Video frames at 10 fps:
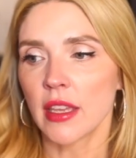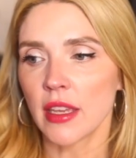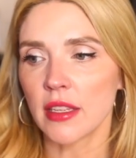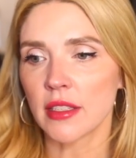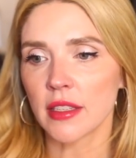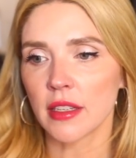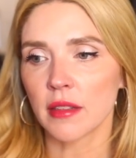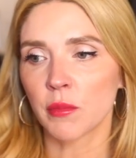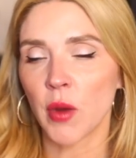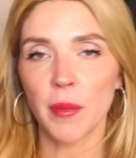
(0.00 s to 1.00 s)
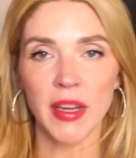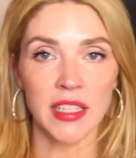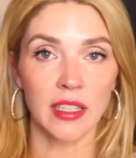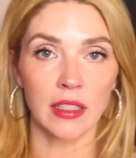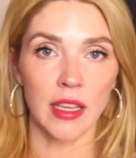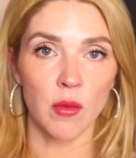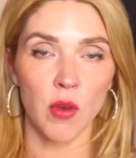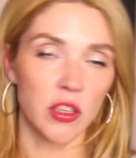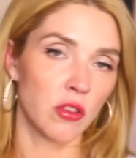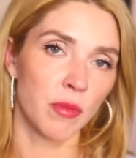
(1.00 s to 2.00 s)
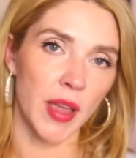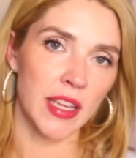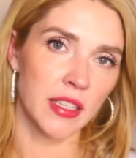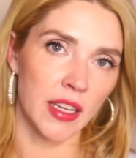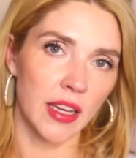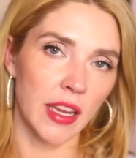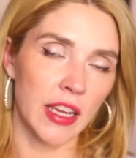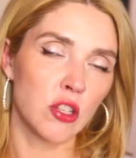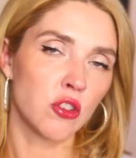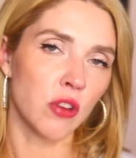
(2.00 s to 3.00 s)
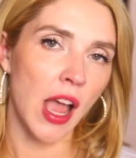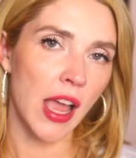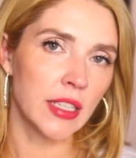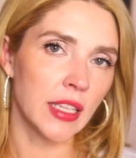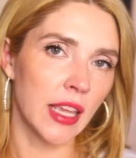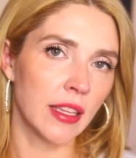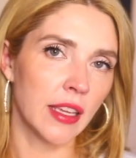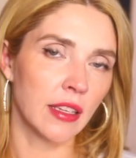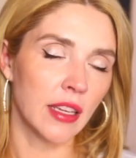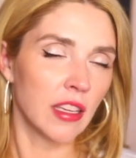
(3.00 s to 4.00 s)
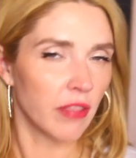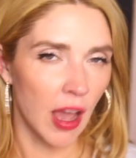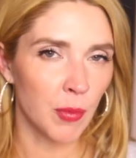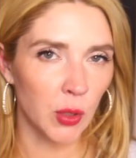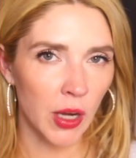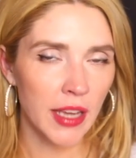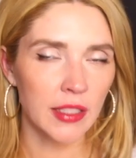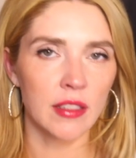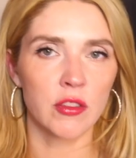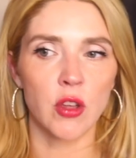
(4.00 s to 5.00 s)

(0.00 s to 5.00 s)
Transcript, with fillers: is where basically what you've painted, it dries and then evaporates.